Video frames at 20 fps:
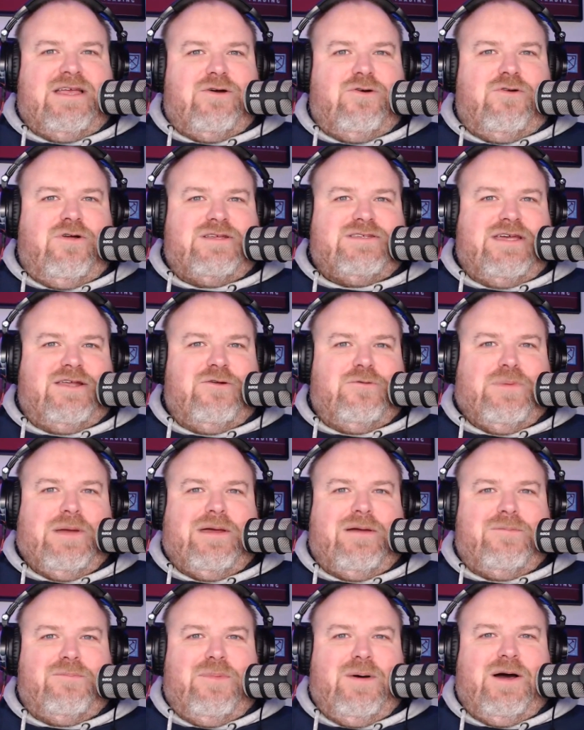all our channel
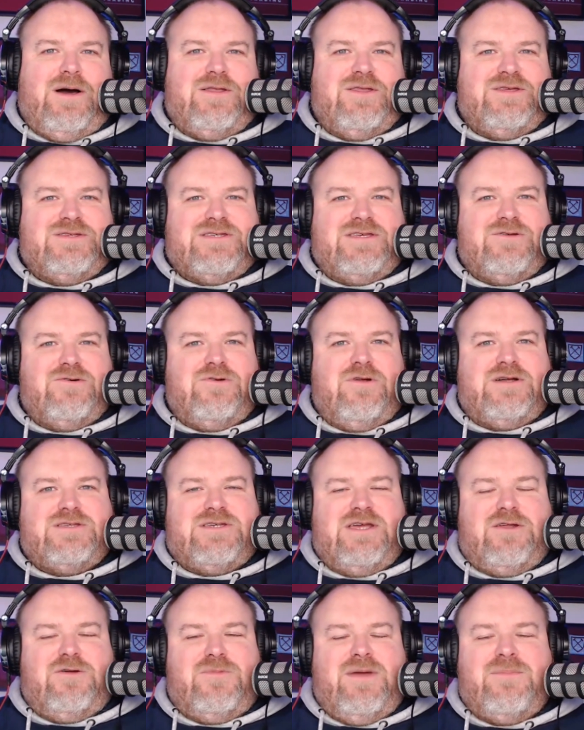partners and all our
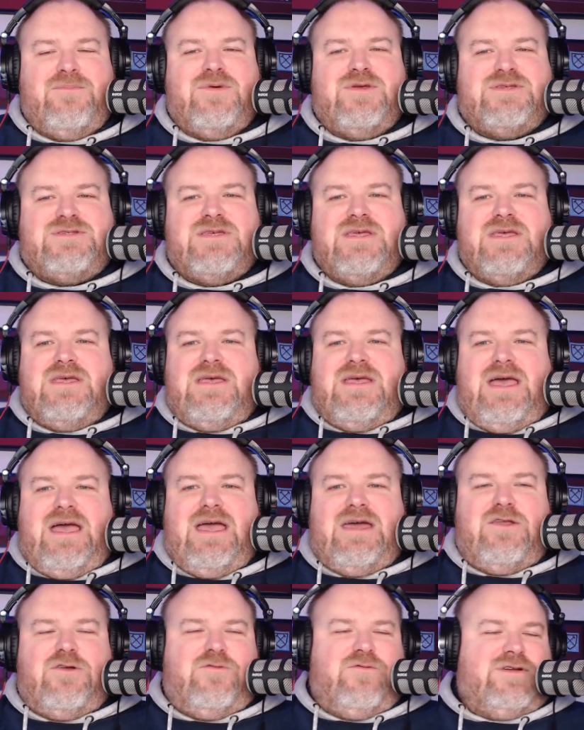channel members
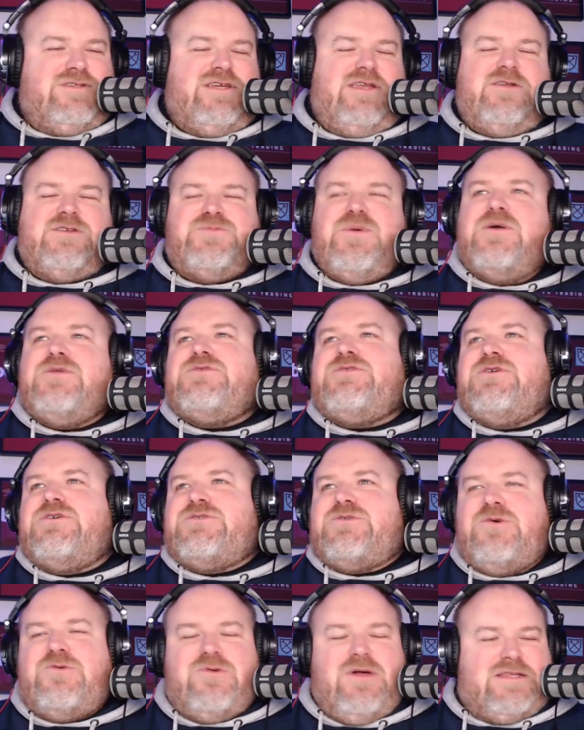and all of our channel
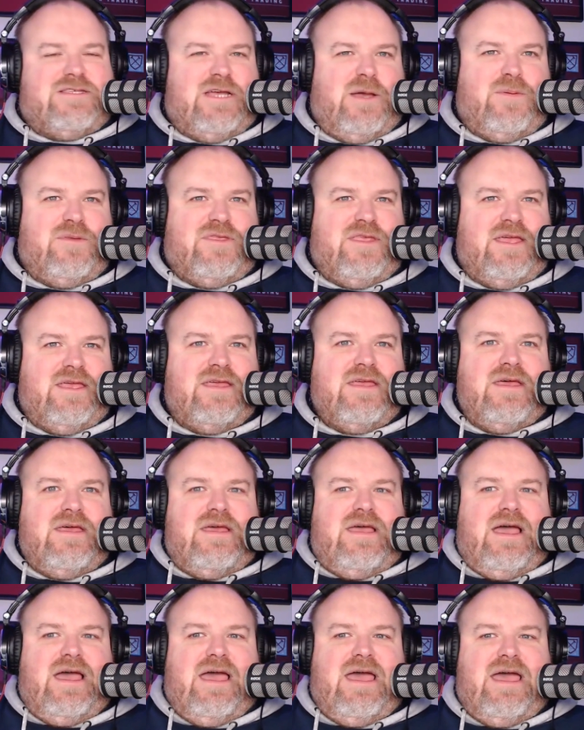sponsors, all that type of thing.
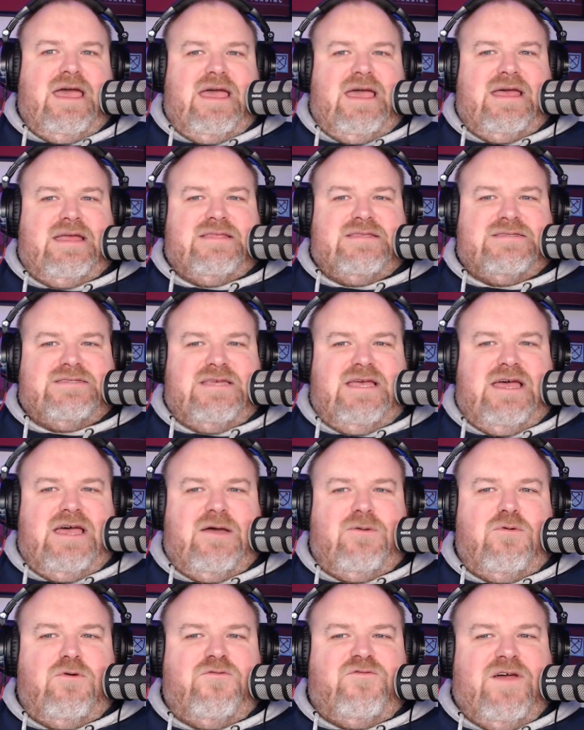And
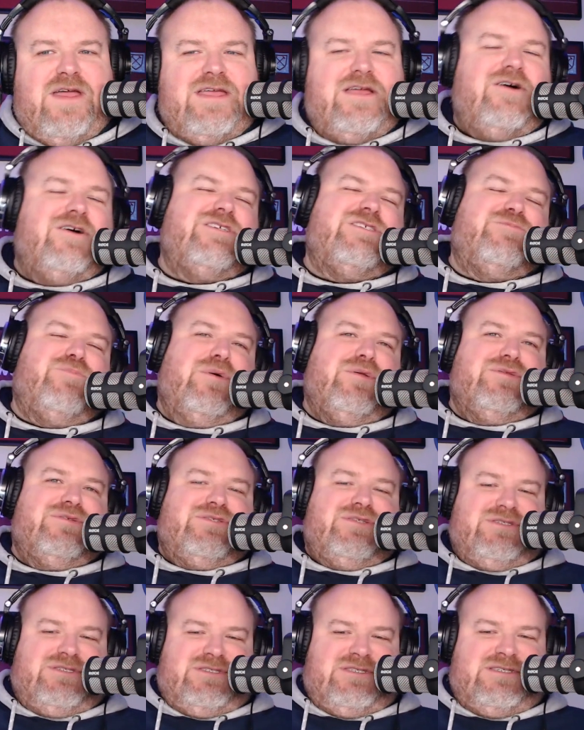we'll thank our
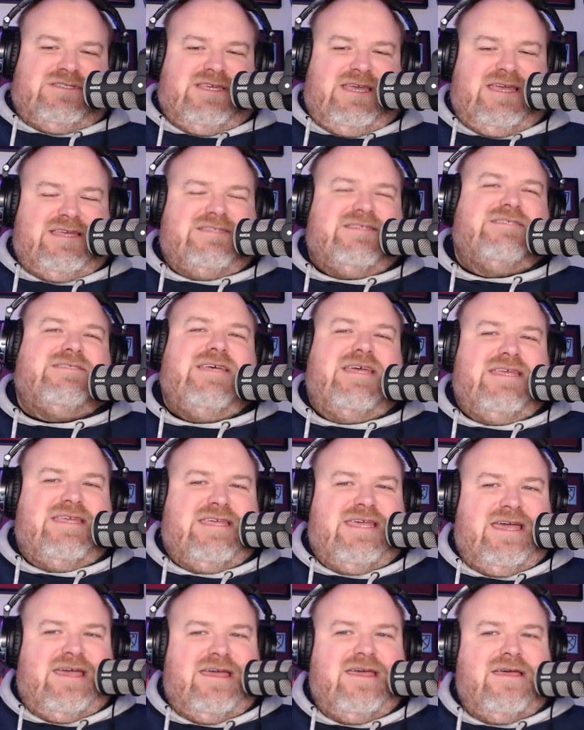sponsors today. So take
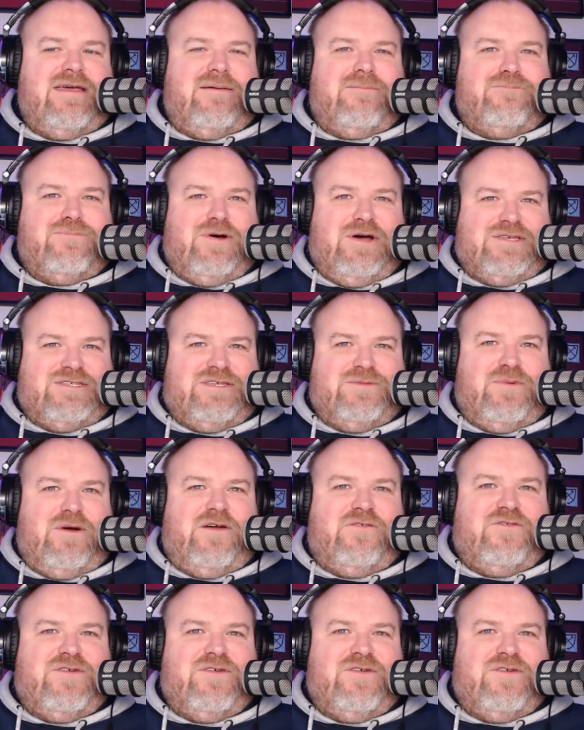care. Bye-bye for